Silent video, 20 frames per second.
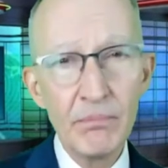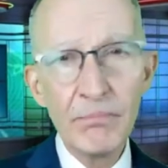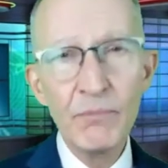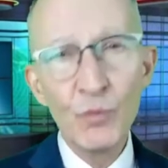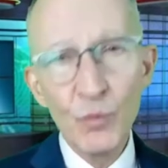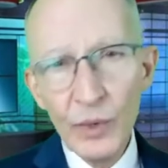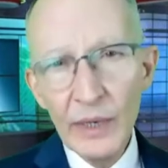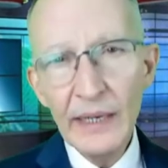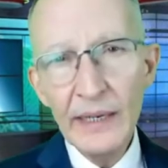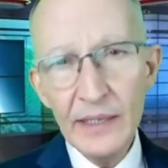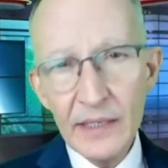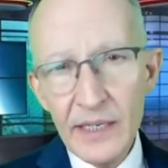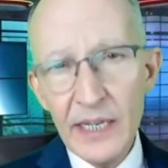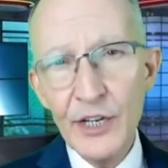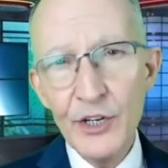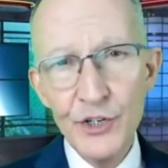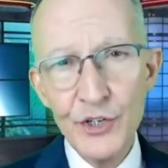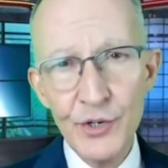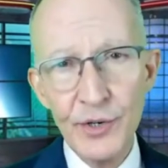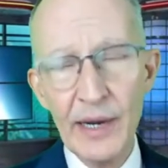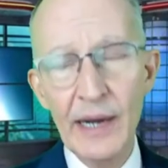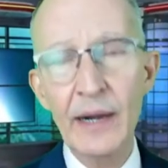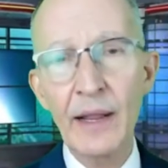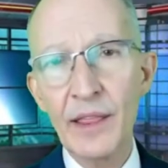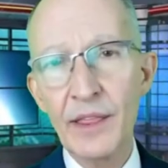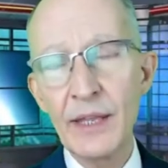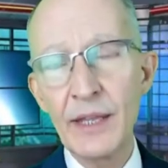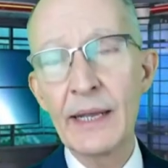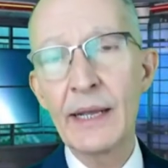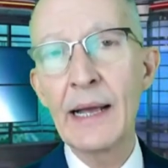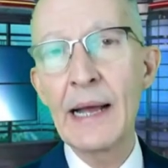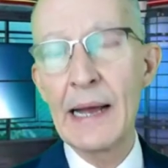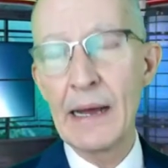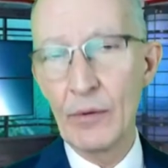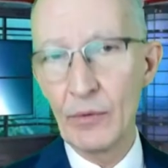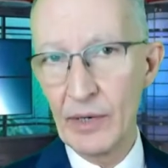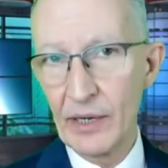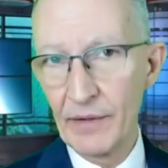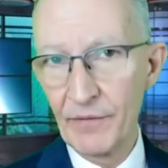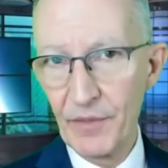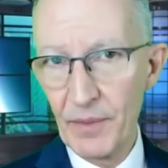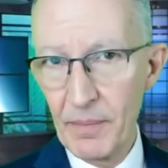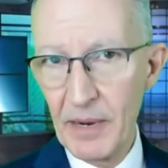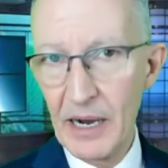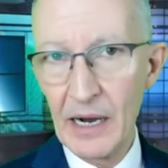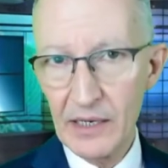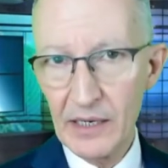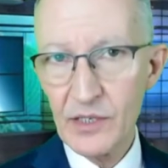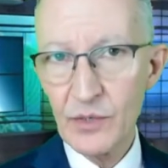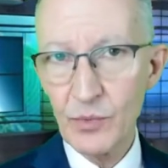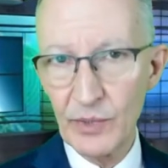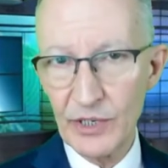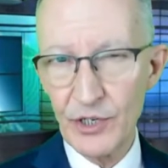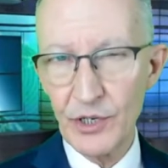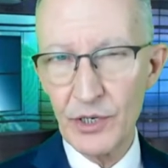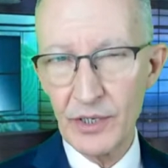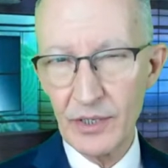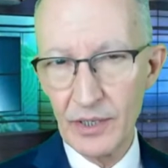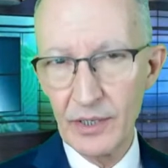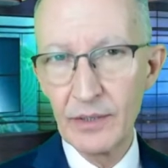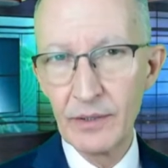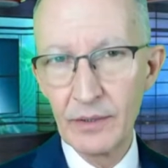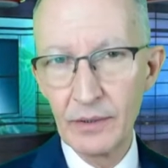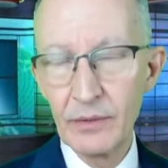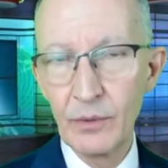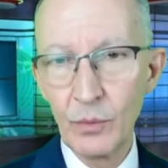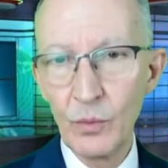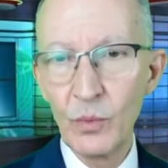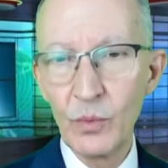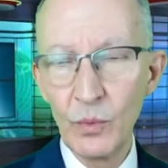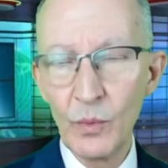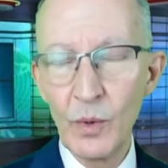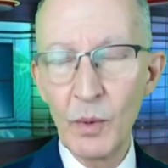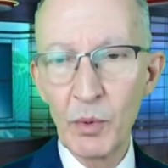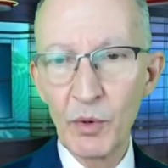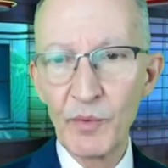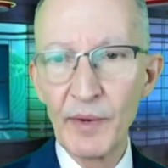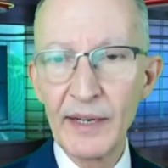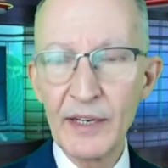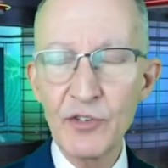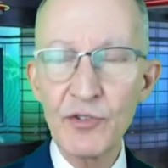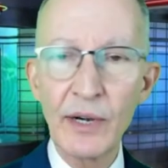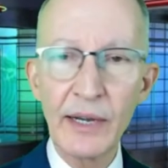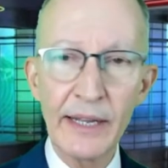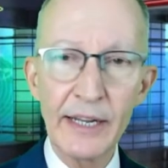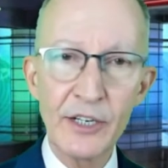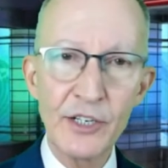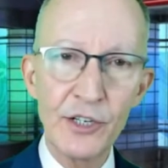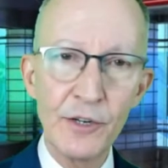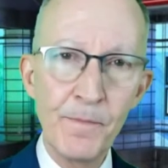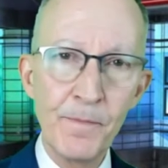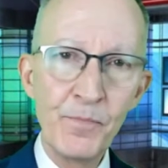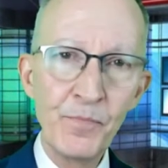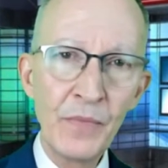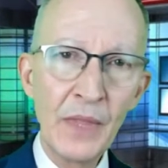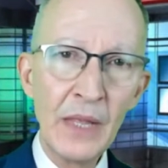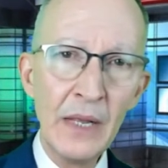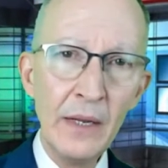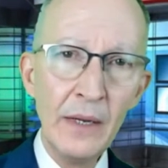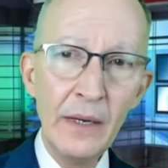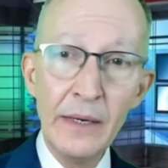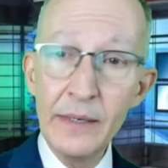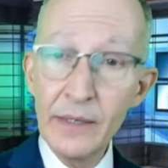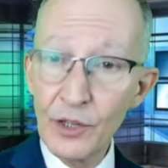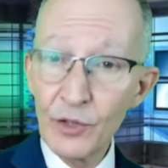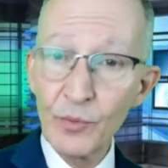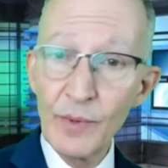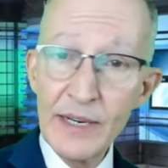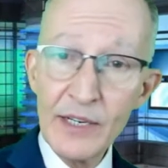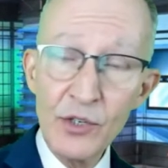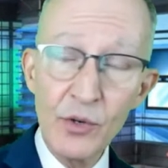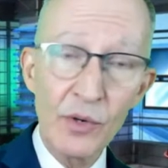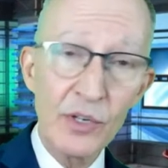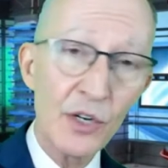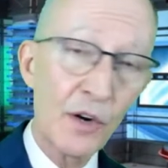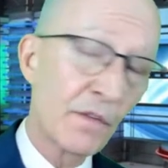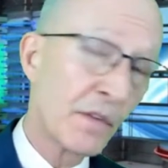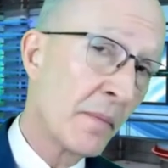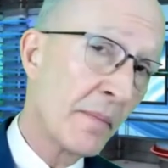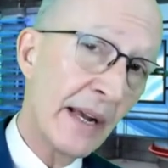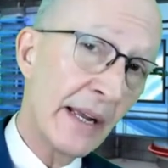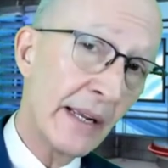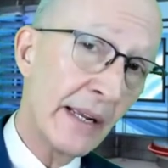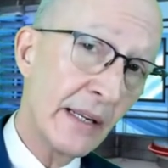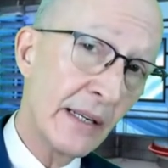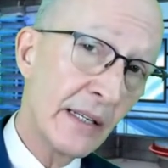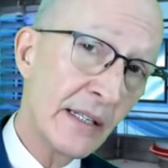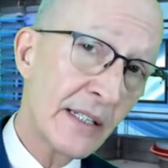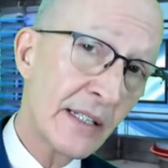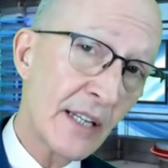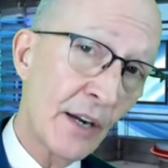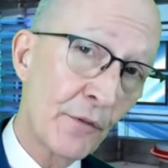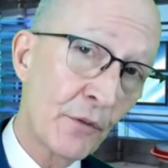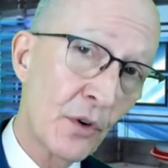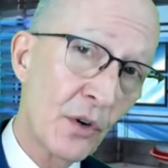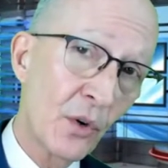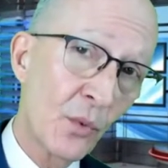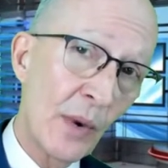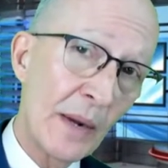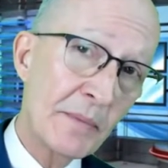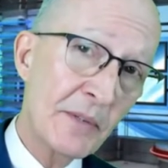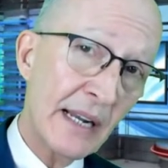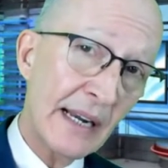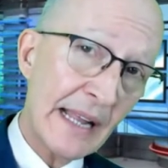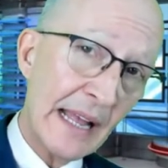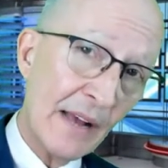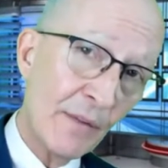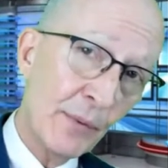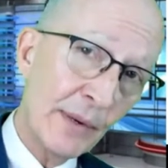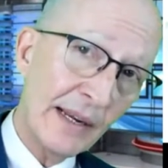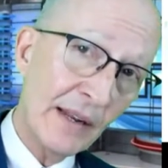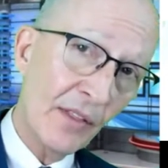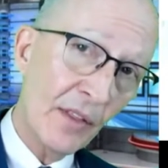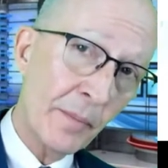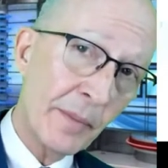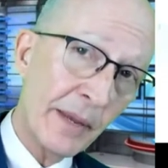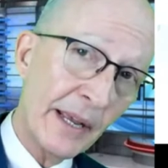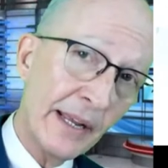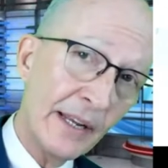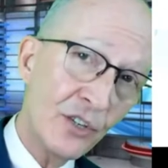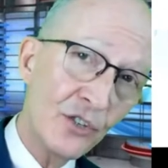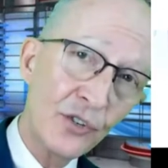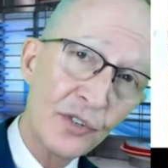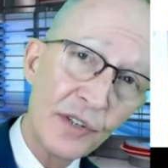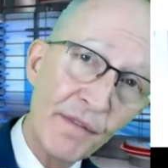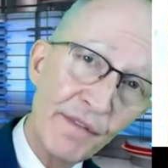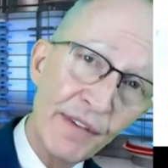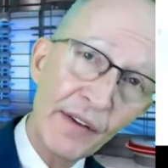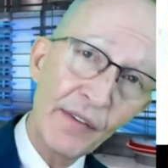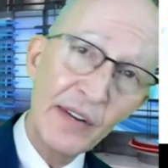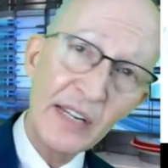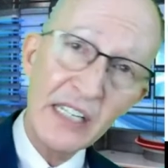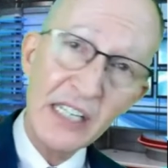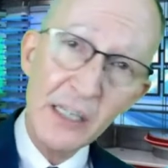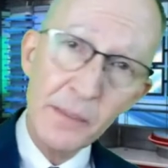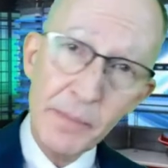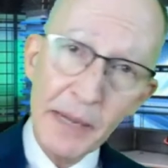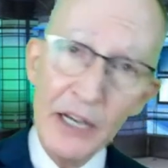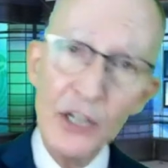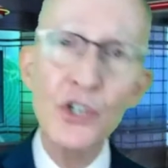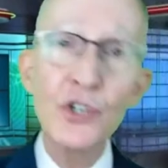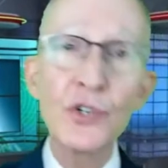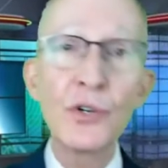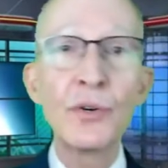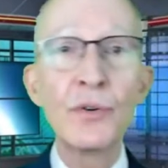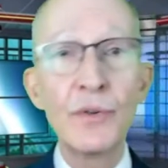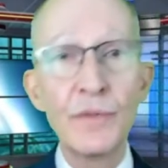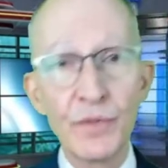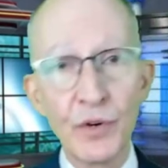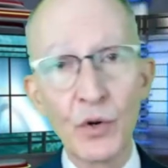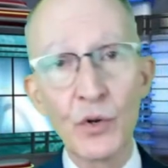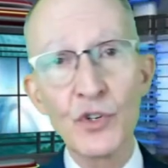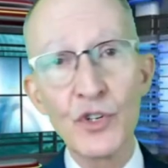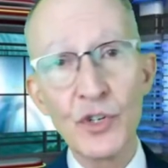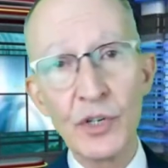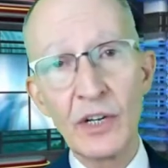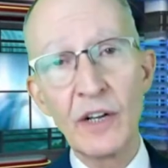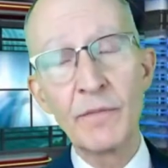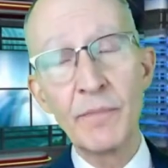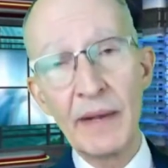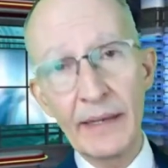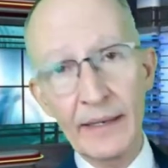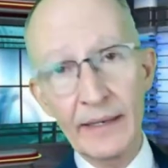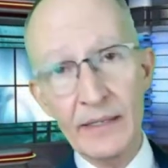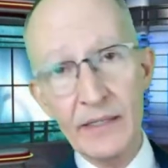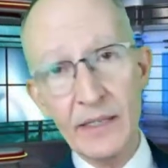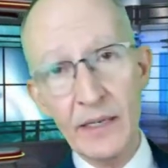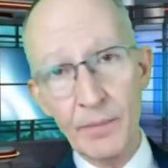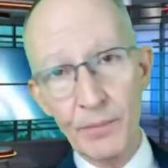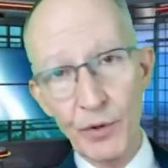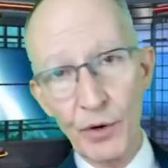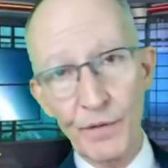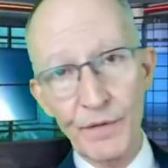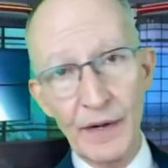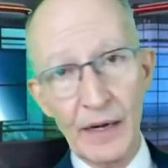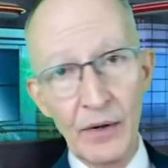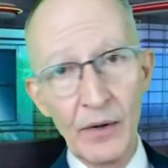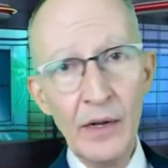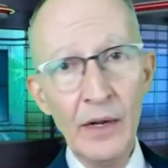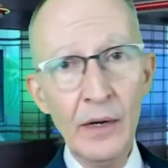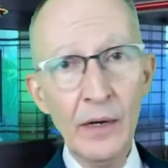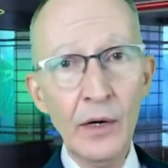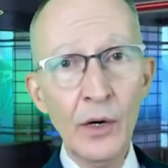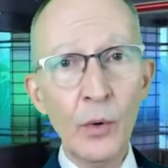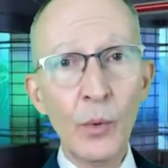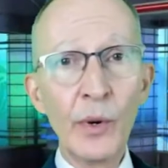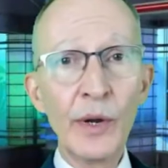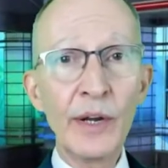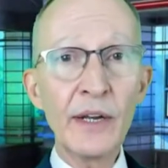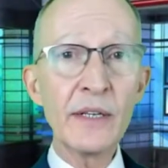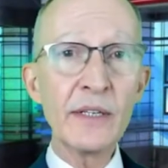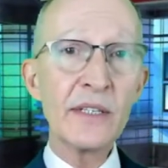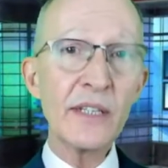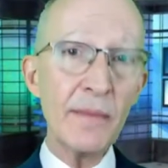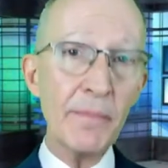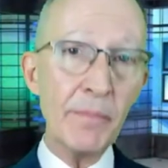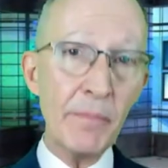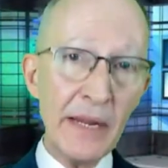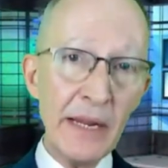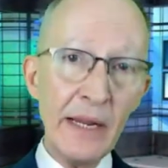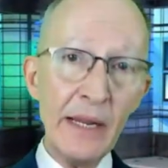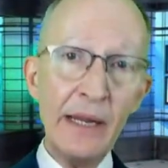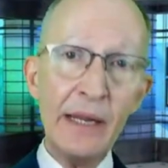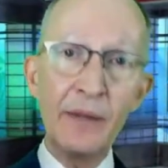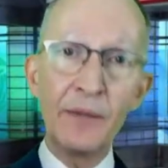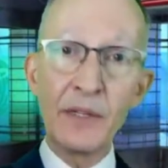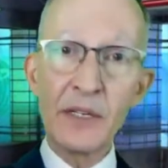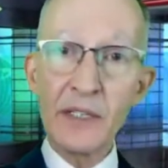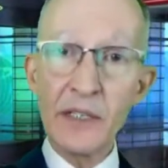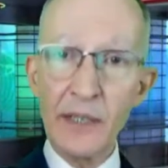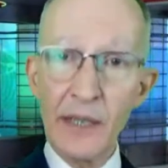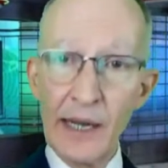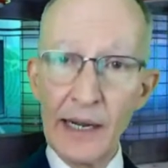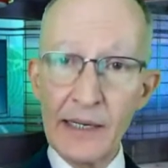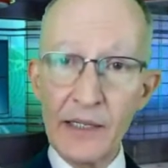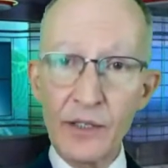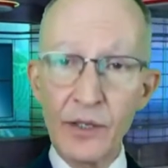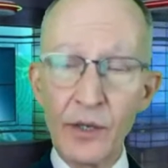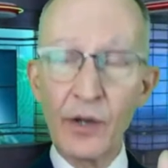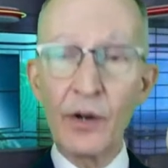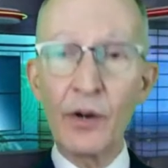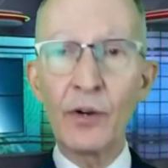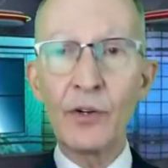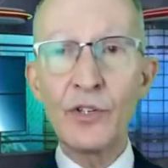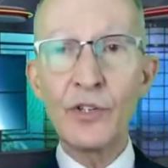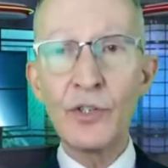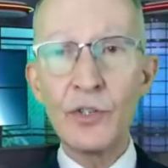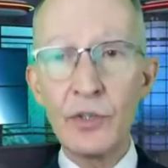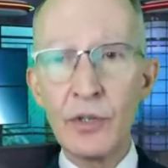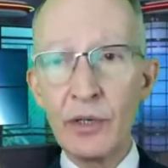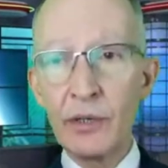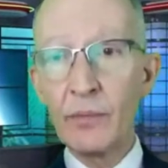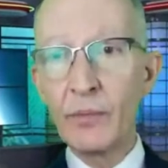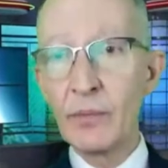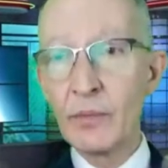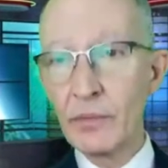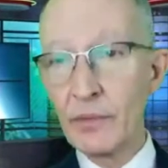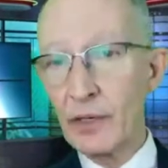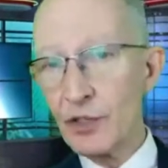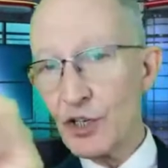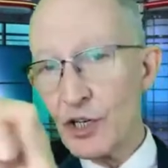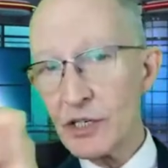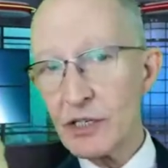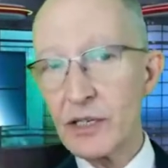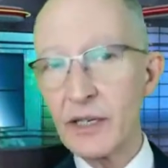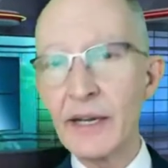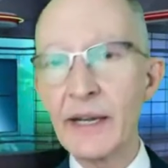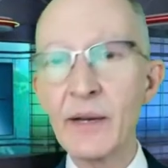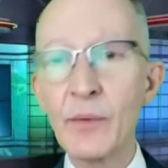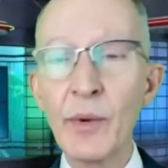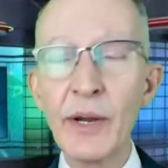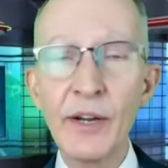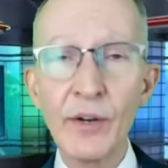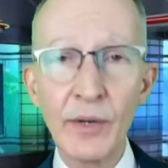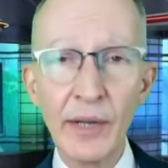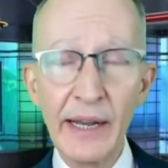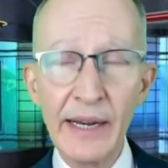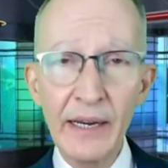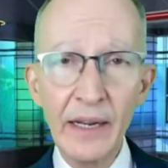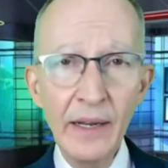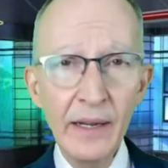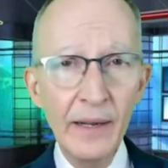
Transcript: really teaching you how to think out of the box, which is what we're really trying to get to. Another resource over my self recruiter website, halfway down the page, is a very special version of my LinkedIn profile where you can see me and the slides large, adjust it any way you'd like.